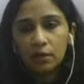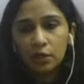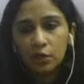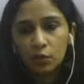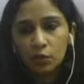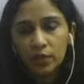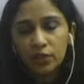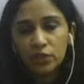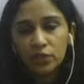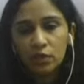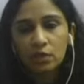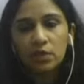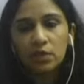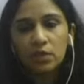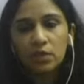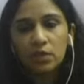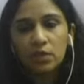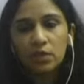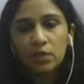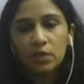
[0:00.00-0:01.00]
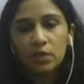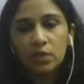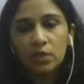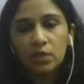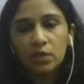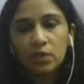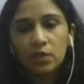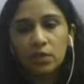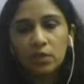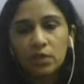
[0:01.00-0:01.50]
US,
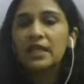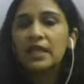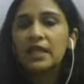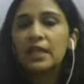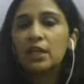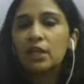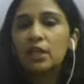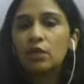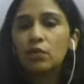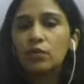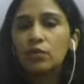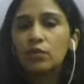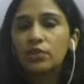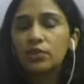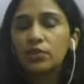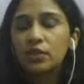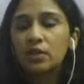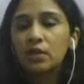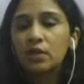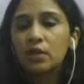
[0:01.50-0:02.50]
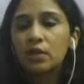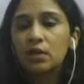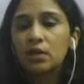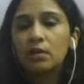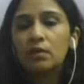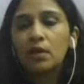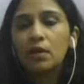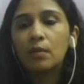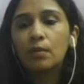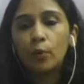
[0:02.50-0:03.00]
and this includes a
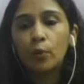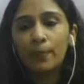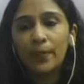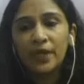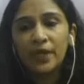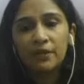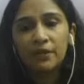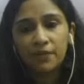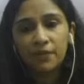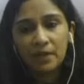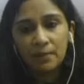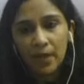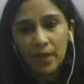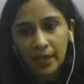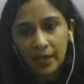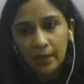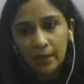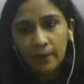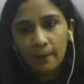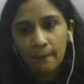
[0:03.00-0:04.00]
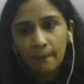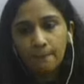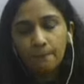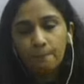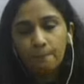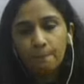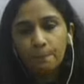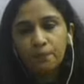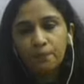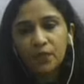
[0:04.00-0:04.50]
BOPET film line,
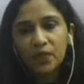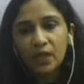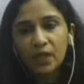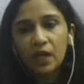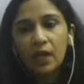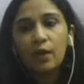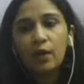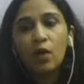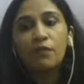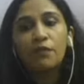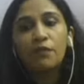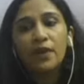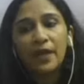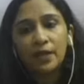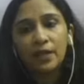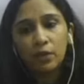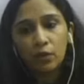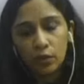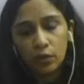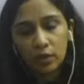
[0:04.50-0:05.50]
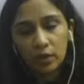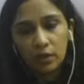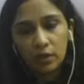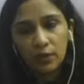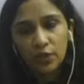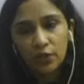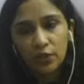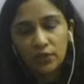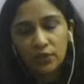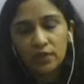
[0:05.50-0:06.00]
an offline quota,
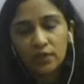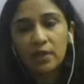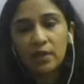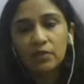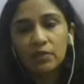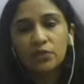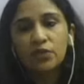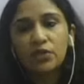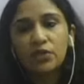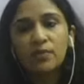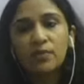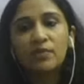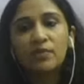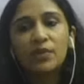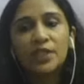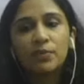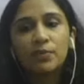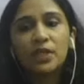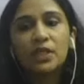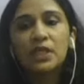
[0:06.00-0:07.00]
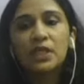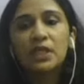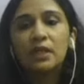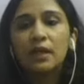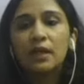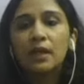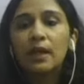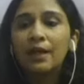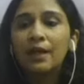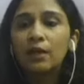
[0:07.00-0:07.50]
which is a downstream investment,
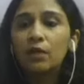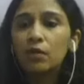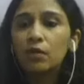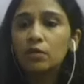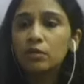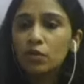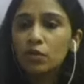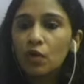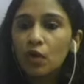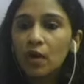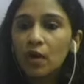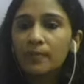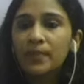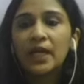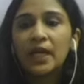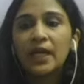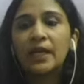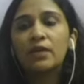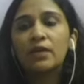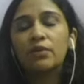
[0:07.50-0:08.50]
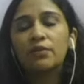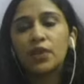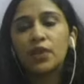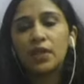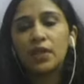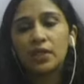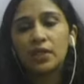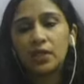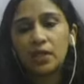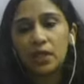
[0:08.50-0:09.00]
and also upgrading of
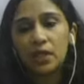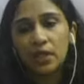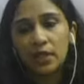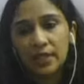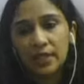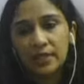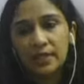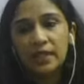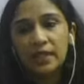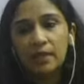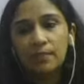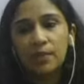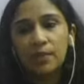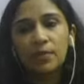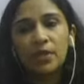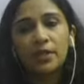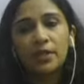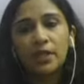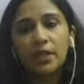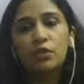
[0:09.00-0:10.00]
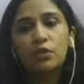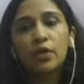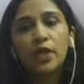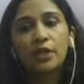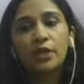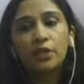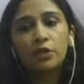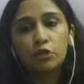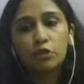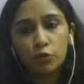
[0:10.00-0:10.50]
their resin capability to
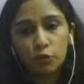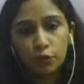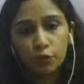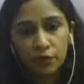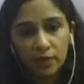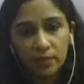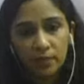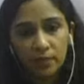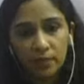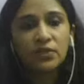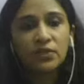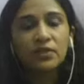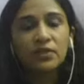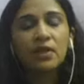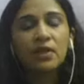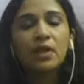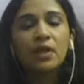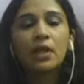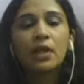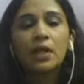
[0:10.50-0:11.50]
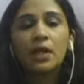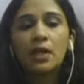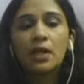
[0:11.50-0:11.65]
cater to 2 film lines.